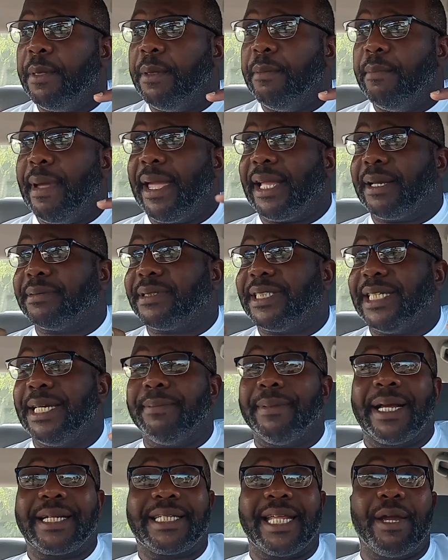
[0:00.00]
make them seem
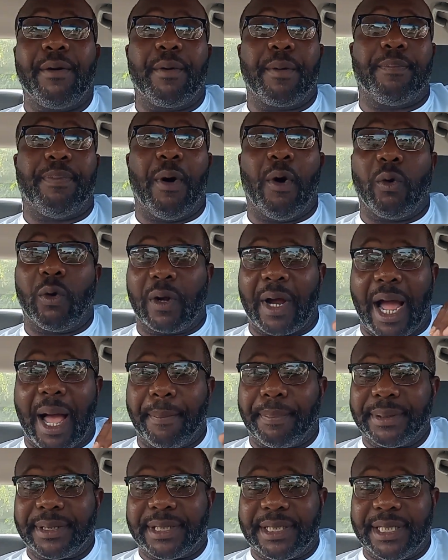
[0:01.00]
like they were polar
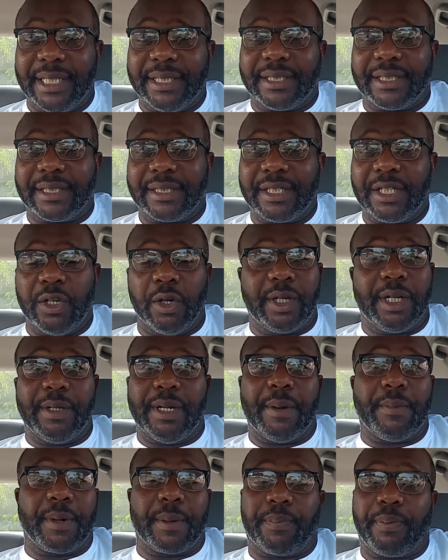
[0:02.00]
opposites. They
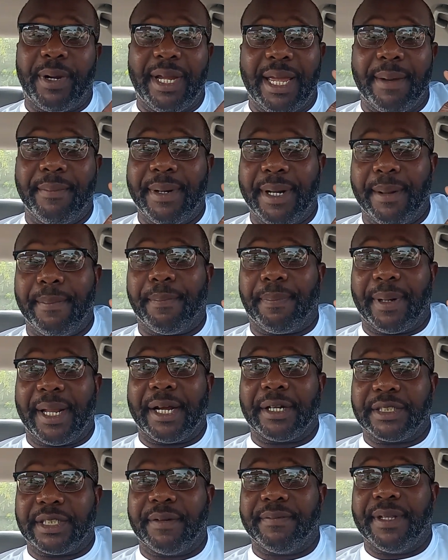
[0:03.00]
were the preeminent
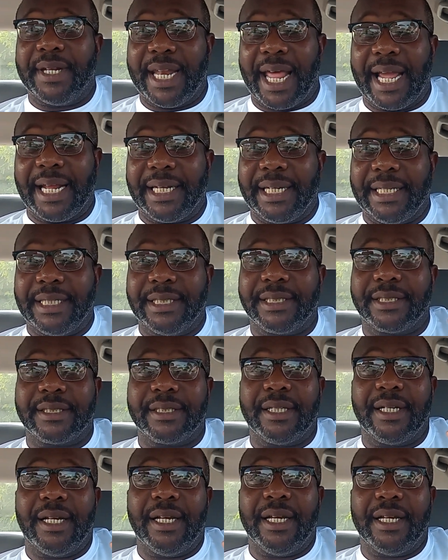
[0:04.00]
players of the 90s.
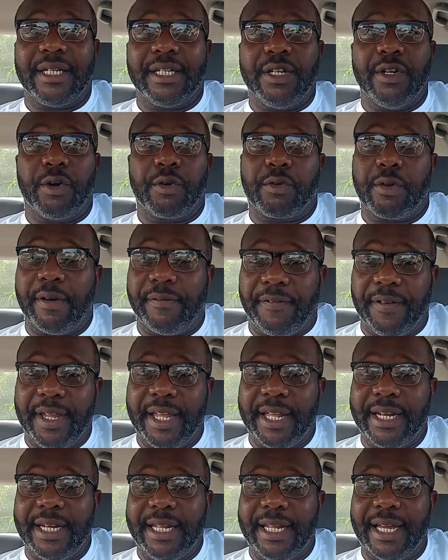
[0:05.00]

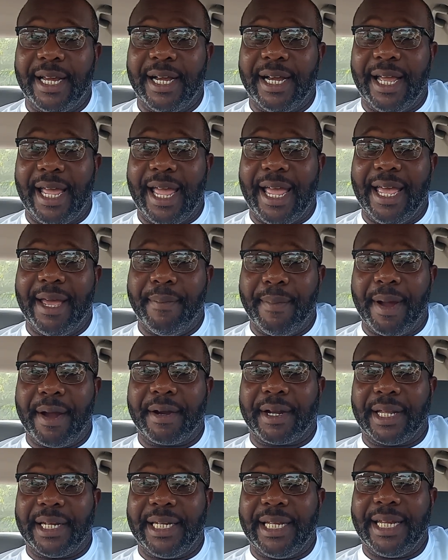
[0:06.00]
Griffey in the
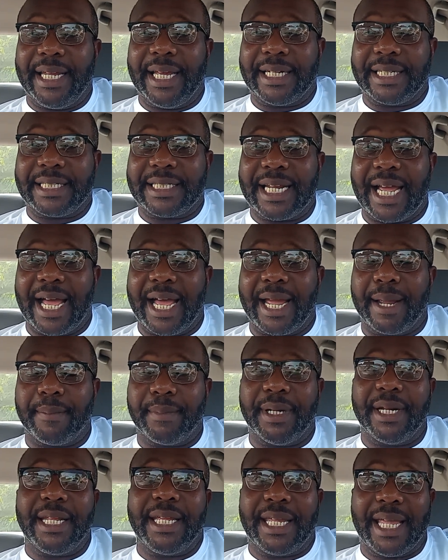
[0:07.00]
American League at the
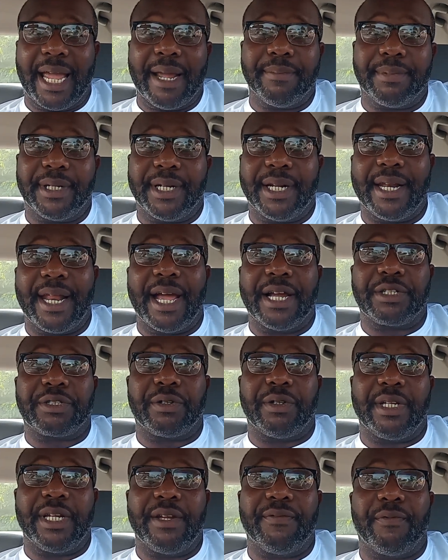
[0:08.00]
time. Then he came to the
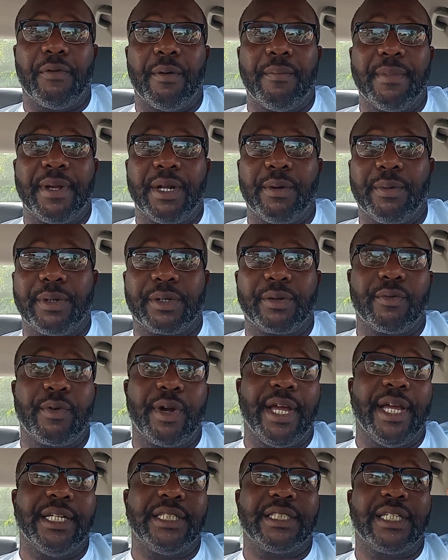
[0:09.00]
National League for a minute with the
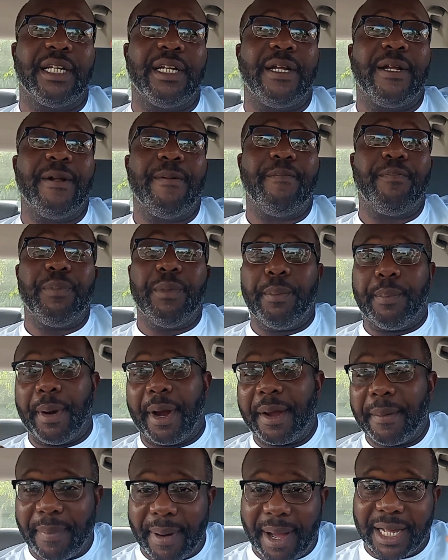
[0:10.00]
Reds.
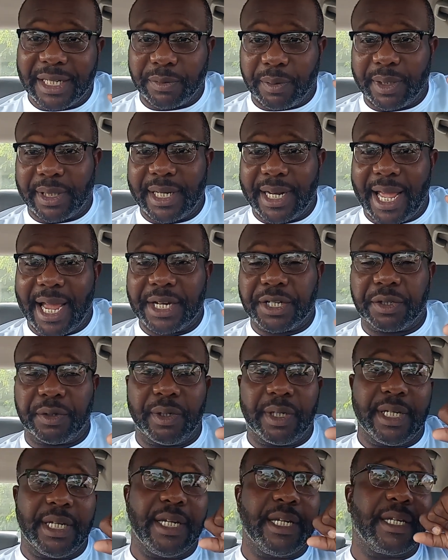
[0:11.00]
Barry Bonds with the
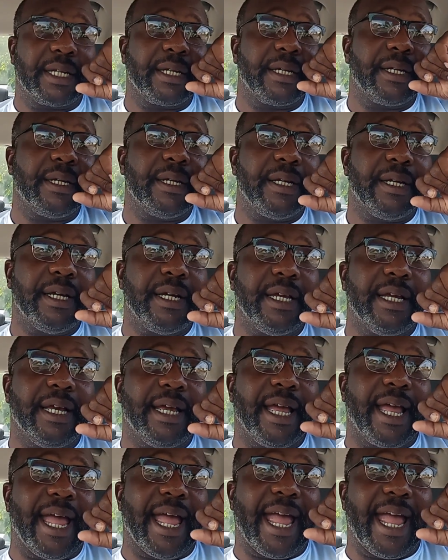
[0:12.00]
National League.
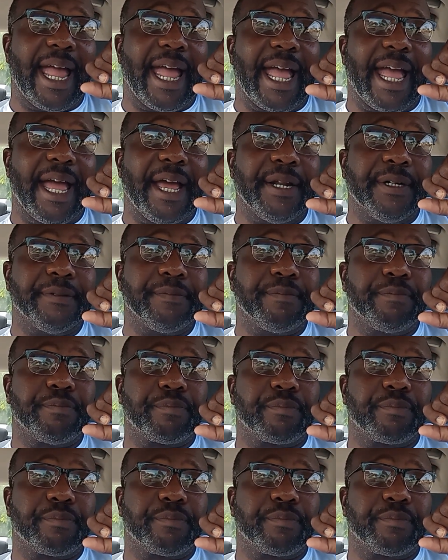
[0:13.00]
And,